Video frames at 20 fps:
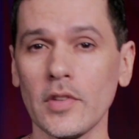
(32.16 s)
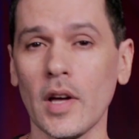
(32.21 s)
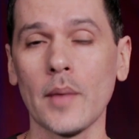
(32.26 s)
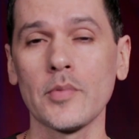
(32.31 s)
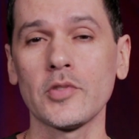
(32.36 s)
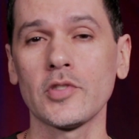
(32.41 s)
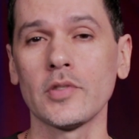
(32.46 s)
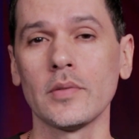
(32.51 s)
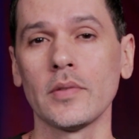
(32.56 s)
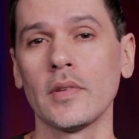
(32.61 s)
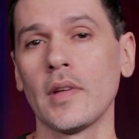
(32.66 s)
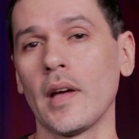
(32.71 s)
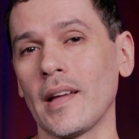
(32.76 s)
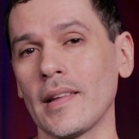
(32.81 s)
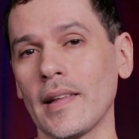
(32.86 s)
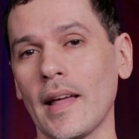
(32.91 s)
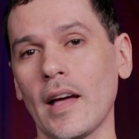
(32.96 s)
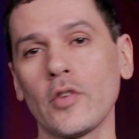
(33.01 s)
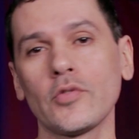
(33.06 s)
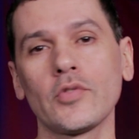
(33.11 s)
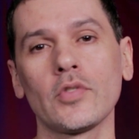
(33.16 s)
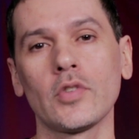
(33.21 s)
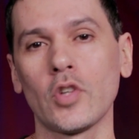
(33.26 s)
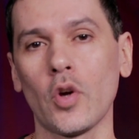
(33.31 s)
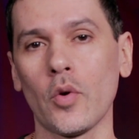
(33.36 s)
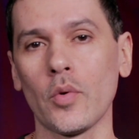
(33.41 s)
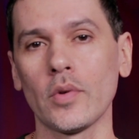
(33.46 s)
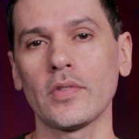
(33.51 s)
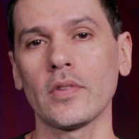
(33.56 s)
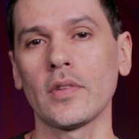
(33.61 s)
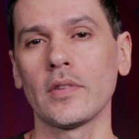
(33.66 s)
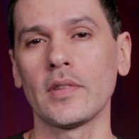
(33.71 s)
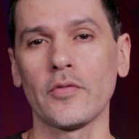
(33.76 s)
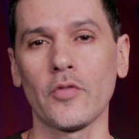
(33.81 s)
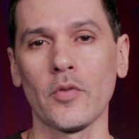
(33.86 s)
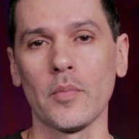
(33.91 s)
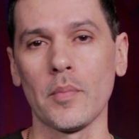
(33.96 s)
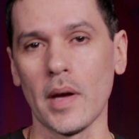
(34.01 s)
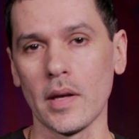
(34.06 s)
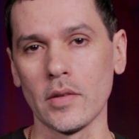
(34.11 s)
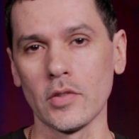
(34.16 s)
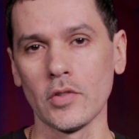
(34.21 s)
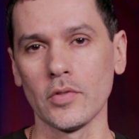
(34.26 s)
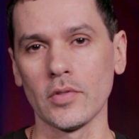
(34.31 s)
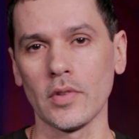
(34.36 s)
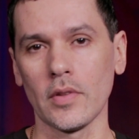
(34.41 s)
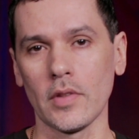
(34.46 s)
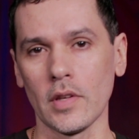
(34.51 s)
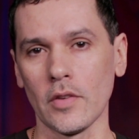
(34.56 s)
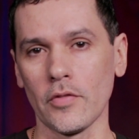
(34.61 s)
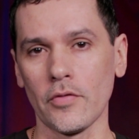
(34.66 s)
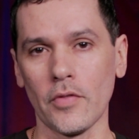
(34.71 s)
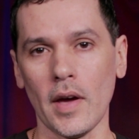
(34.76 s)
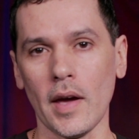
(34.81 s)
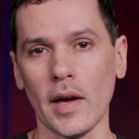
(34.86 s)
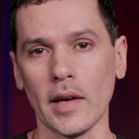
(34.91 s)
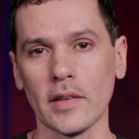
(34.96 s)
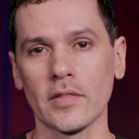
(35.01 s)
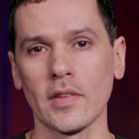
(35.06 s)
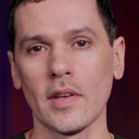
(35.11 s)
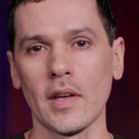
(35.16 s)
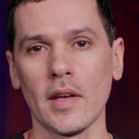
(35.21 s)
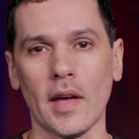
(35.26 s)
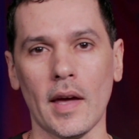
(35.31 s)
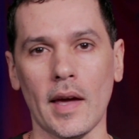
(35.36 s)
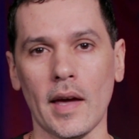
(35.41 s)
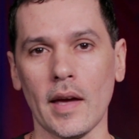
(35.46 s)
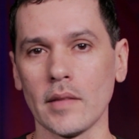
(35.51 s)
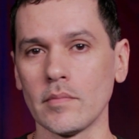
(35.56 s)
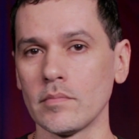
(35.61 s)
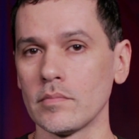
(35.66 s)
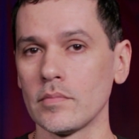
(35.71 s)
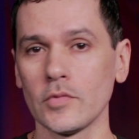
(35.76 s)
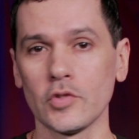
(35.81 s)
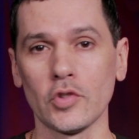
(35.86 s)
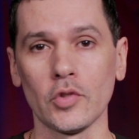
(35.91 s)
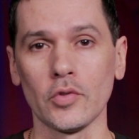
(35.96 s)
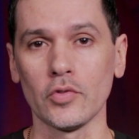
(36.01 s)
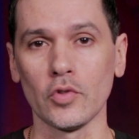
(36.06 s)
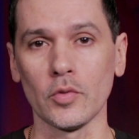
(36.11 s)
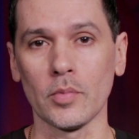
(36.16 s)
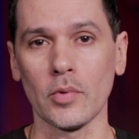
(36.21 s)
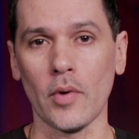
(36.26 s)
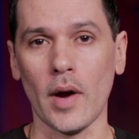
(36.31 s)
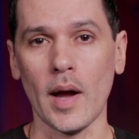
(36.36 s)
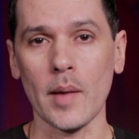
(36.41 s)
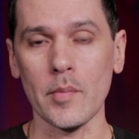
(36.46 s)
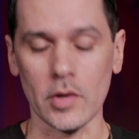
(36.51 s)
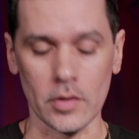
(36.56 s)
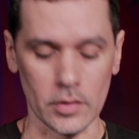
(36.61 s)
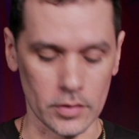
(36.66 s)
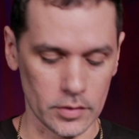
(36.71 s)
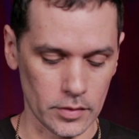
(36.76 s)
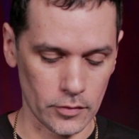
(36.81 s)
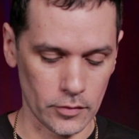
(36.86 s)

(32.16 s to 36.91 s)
option allows you to go into the different menus of the effects and choose new parameters.